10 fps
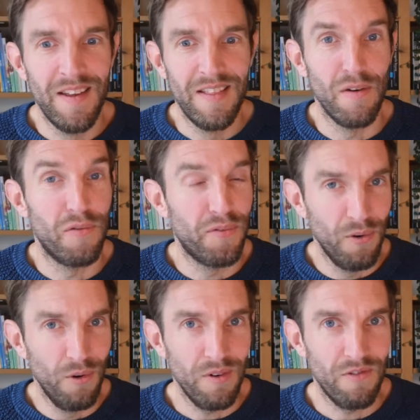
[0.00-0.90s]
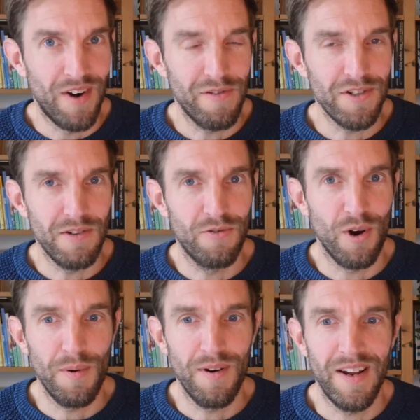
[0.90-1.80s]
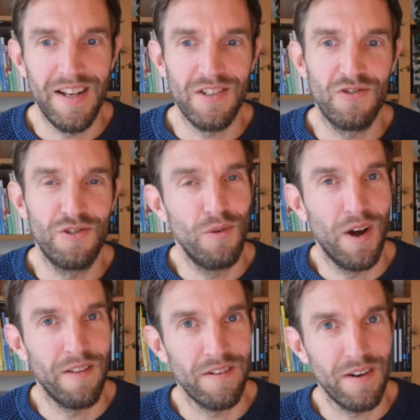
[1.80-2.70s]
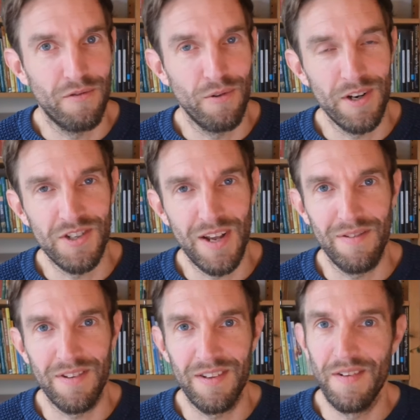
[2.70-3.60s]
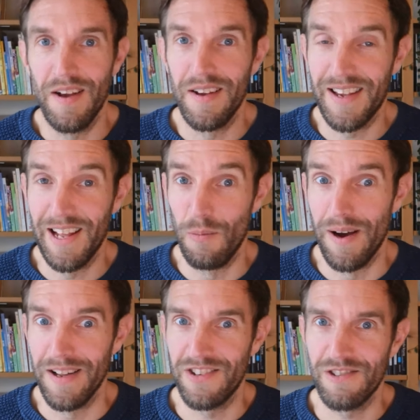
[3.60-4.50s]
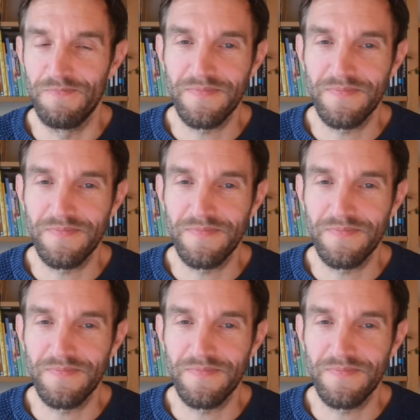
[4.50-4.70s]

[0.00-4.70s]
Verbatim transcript: The full reference interpreter is 247 uh, kilobytes.